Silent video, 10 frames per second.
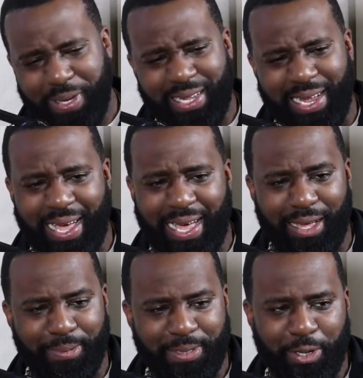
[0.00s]
Speaking of
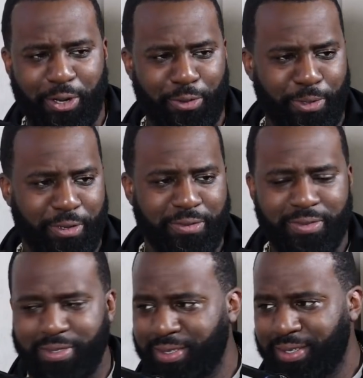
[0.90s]
abs, no homo.
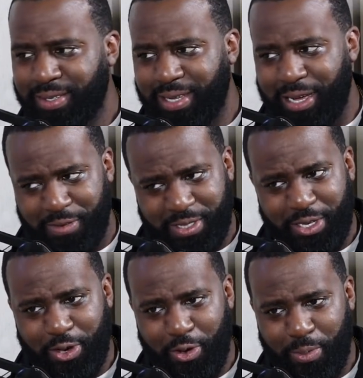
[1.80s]
What happened? Have you
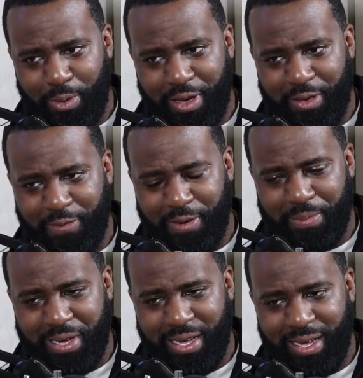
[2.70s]
seen Homeboy
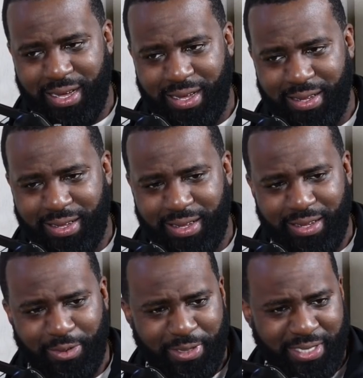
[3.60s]
from
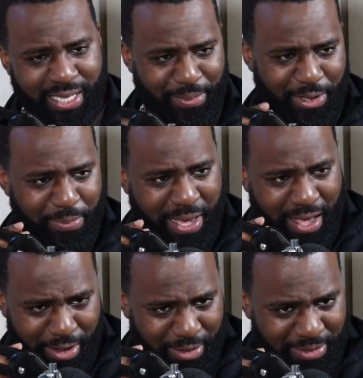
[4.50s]
what's his name?
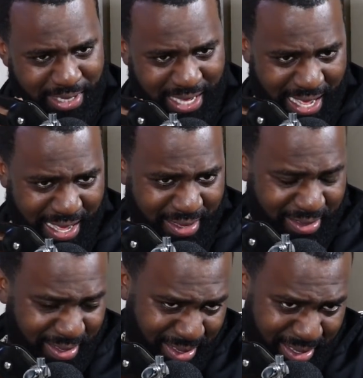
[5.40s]
Kumail, the guy
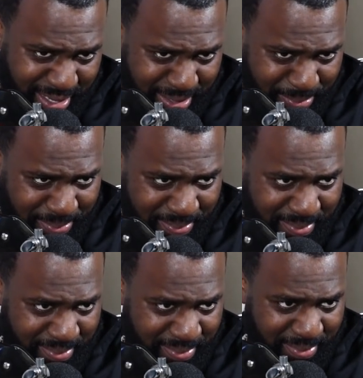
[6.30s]
in
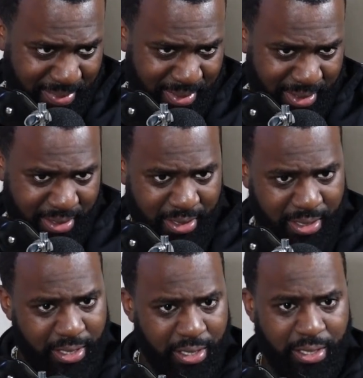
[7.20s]
Nanjiani. Why are you
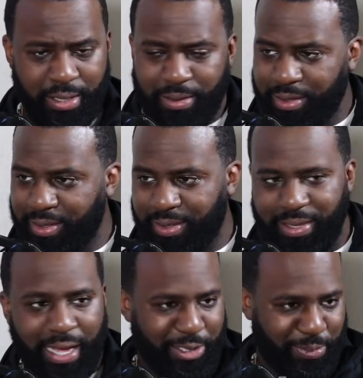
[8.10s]
pointing at me like I would know? I